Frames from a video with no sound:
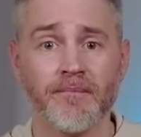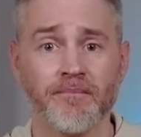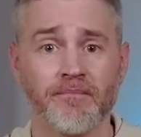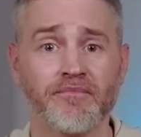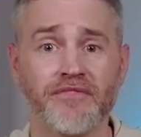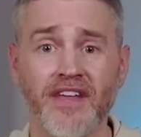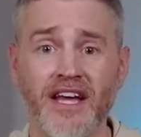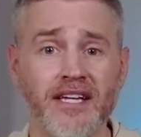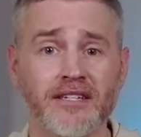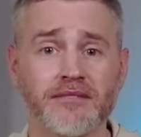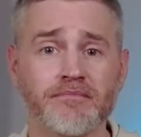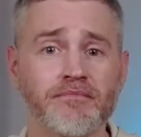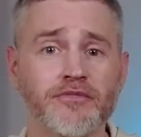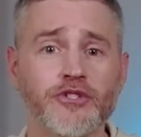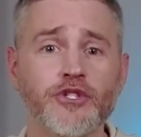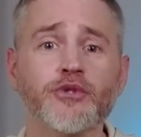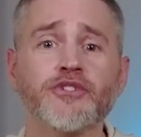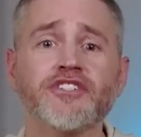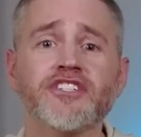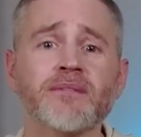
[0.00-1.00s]
Then
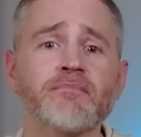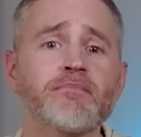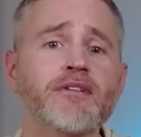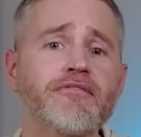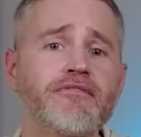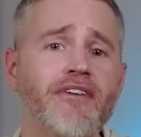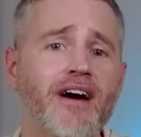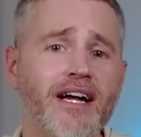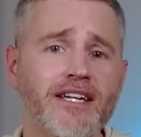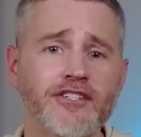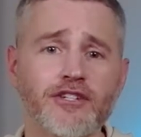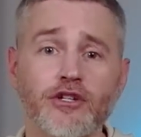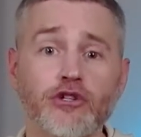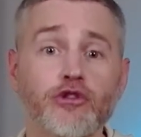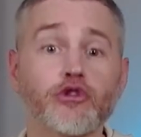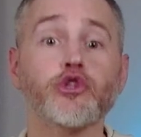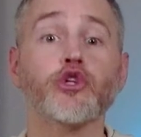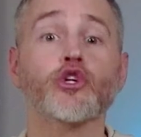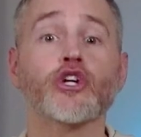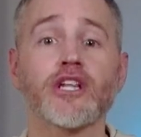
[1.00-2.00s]
you'd simply find
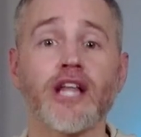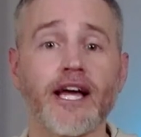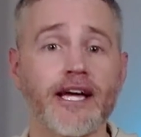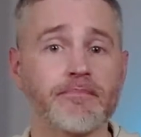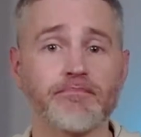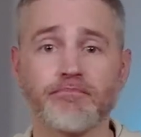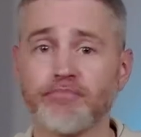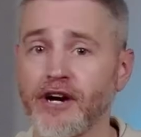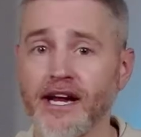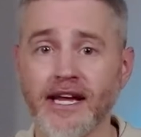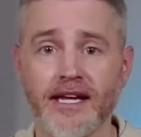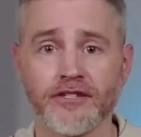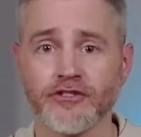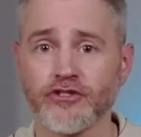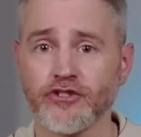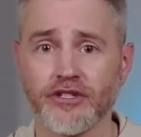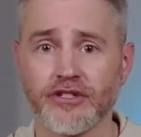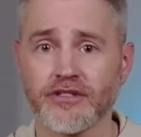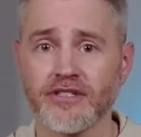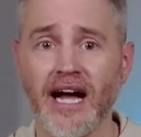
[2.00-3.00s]
lookalike brands
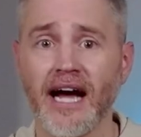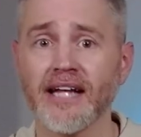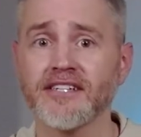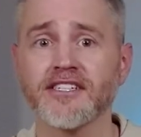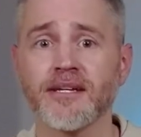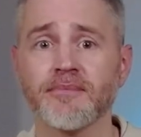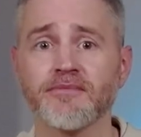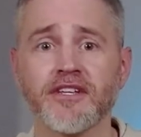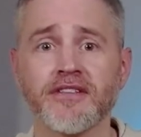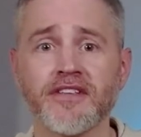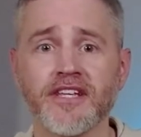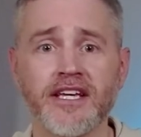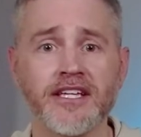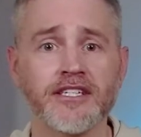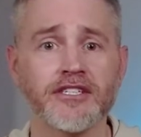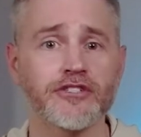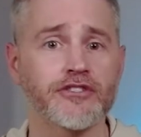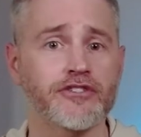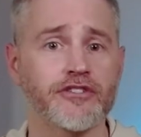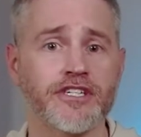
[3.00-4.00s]
or concepts in the
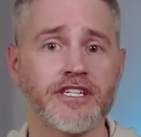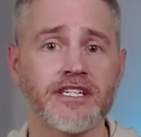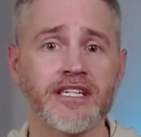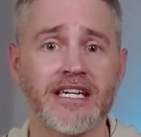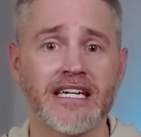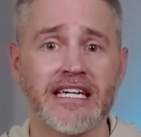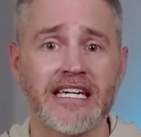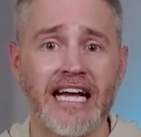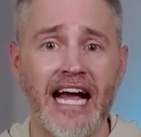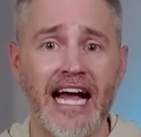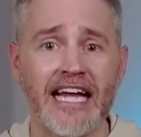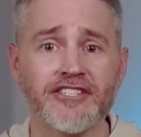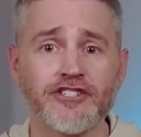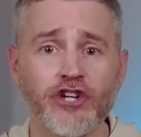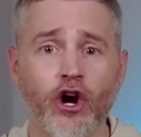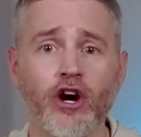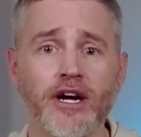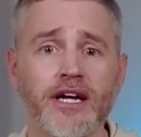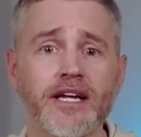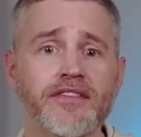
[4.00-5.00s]
industry and
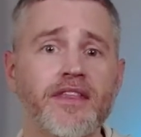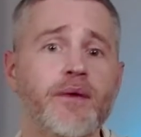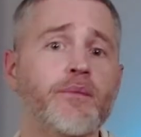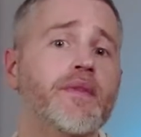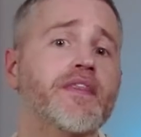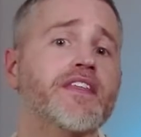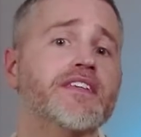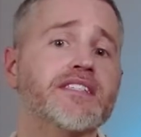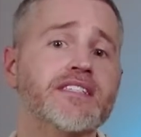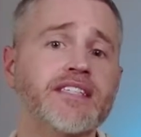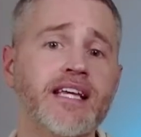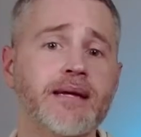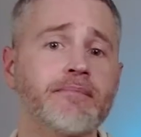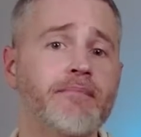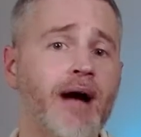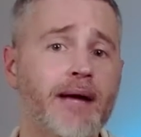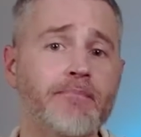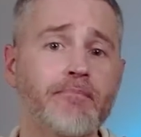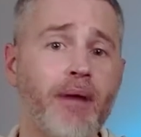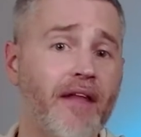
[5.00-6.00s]
target them with the same
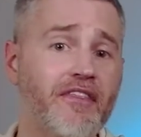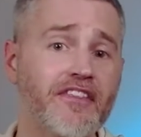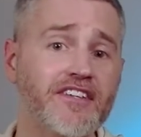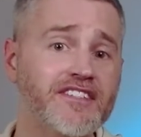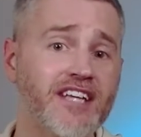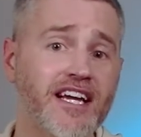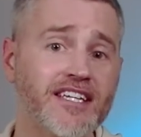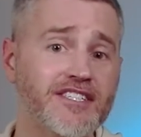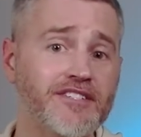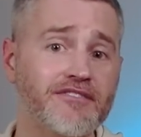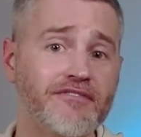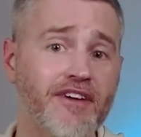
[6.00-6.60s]
hypothesized